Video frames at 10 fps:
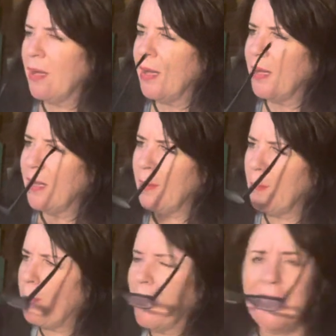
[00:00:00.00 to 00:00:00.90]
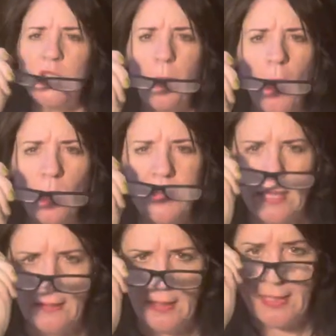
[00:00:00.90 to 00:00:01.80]
Uh, Alicia
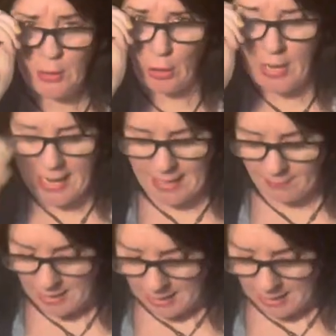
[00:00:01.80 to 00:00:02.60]
Paulson is her name,